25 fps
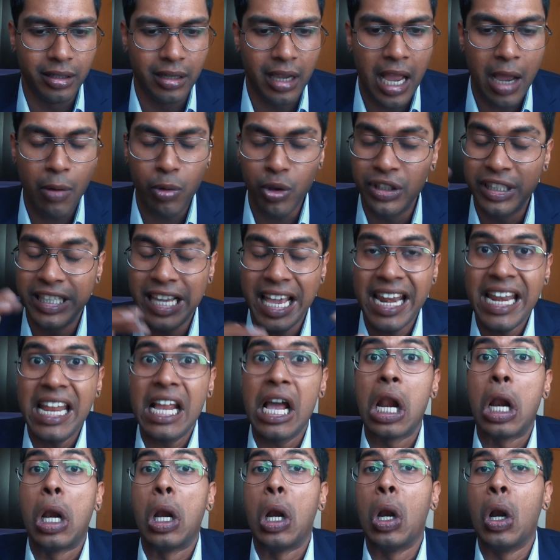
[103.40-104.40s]
I was getting
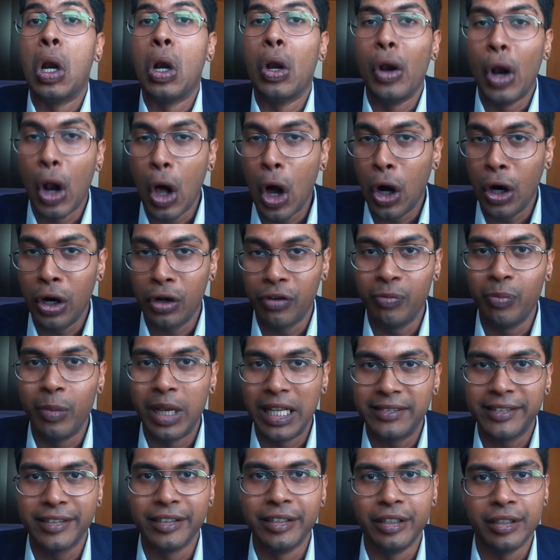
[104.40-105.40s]
a lot of
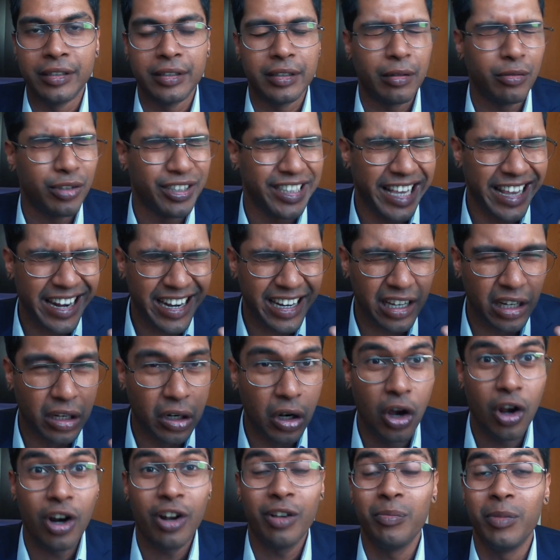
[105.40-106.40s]
messages. I was getting a
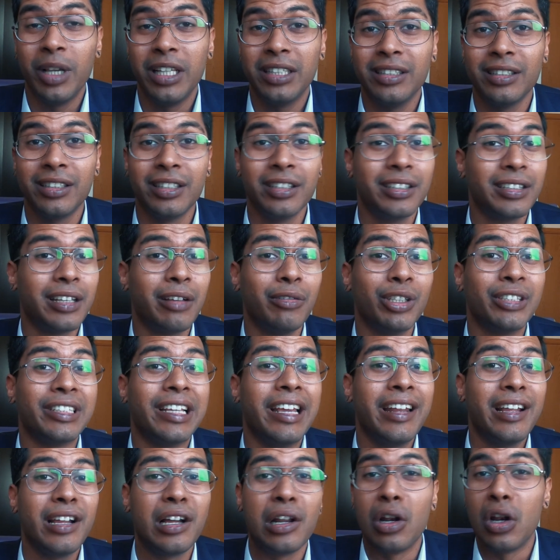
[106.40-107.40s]
lot
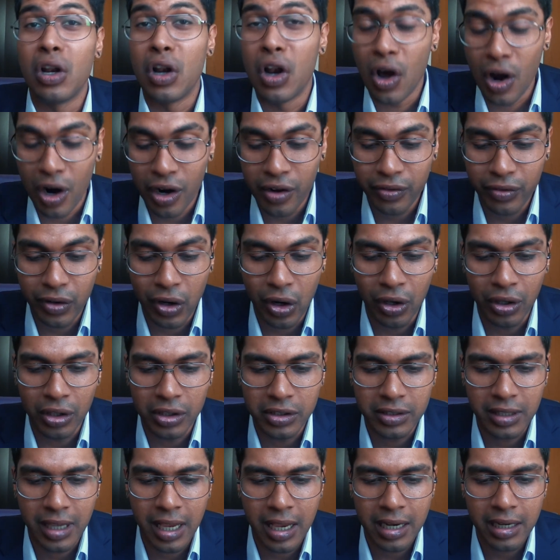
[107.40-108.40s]
of
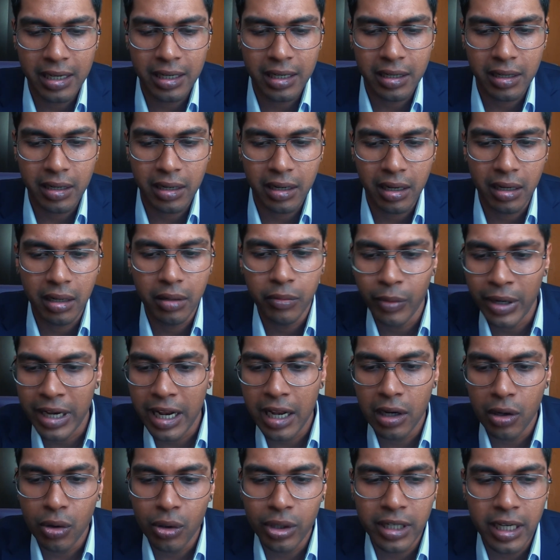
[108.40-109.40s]
calls, and when
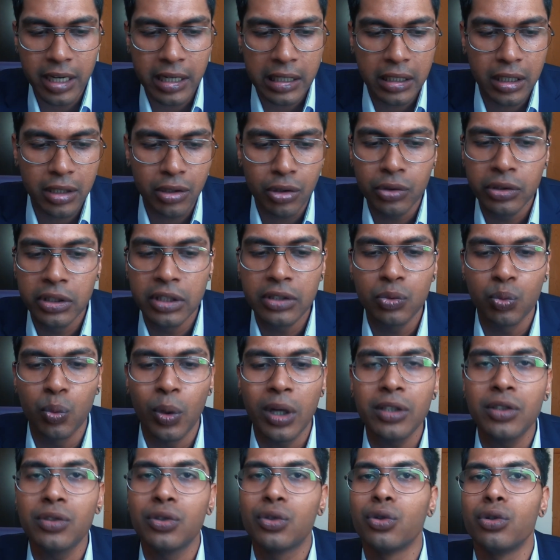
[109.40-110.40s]
I looked at it, it was this
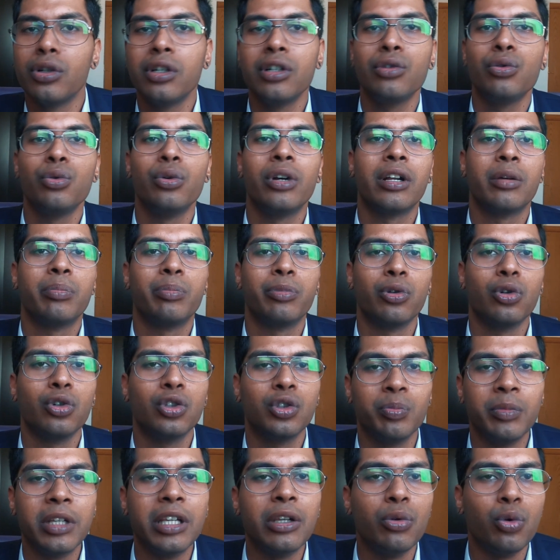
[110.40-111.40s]
one student who had
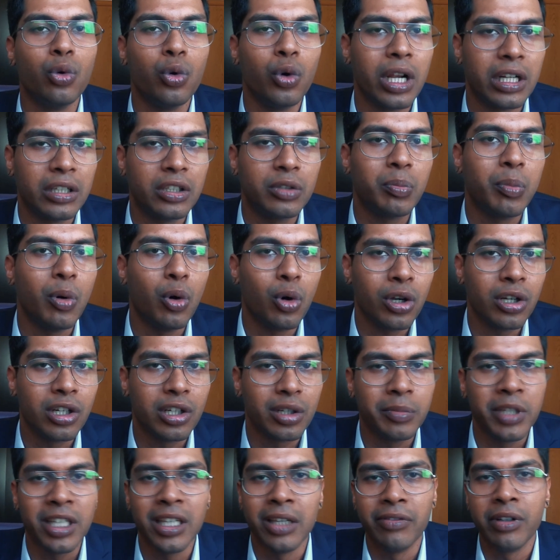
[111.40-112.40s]
approached me, who had spoken
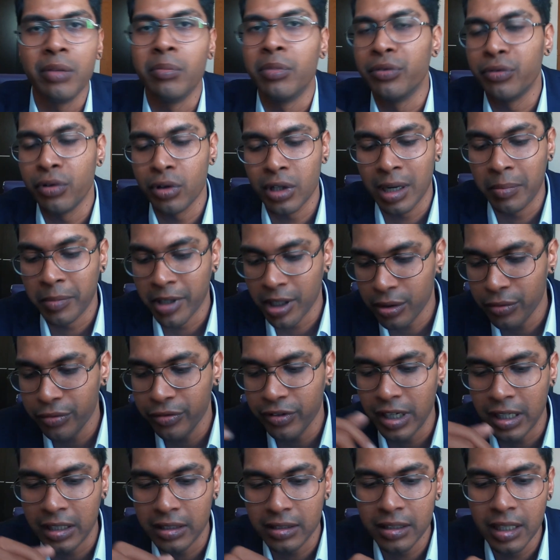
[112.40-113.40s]
to me even before coming to
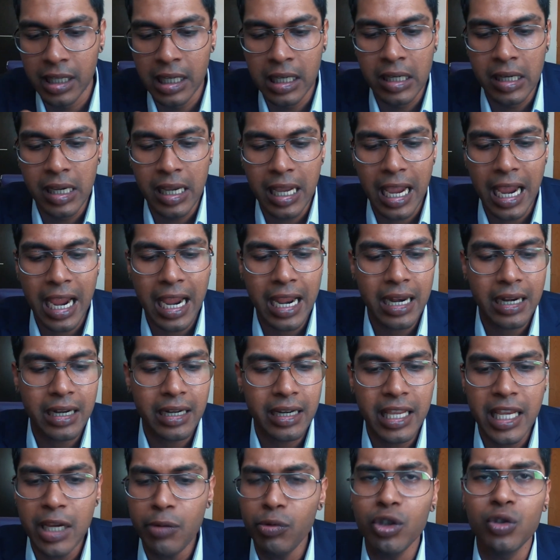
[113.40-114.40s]
France, and
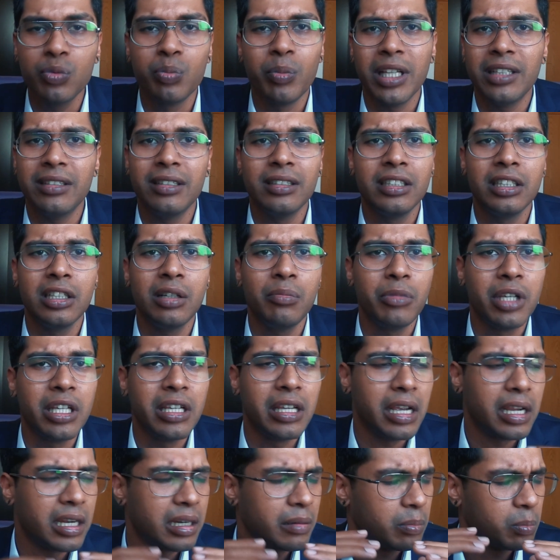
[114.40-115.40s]
he was messaging
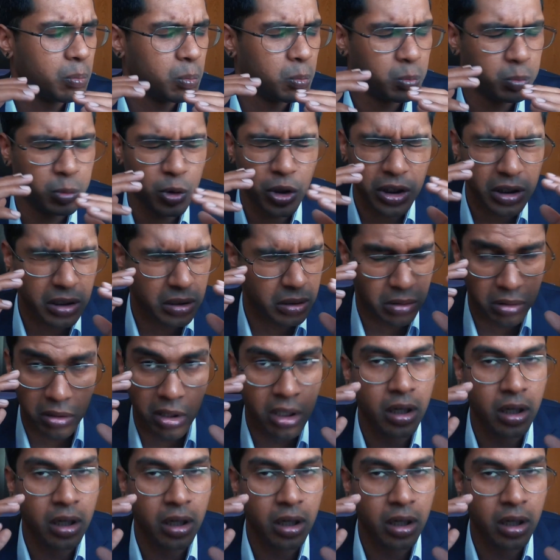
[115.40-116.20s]
me and just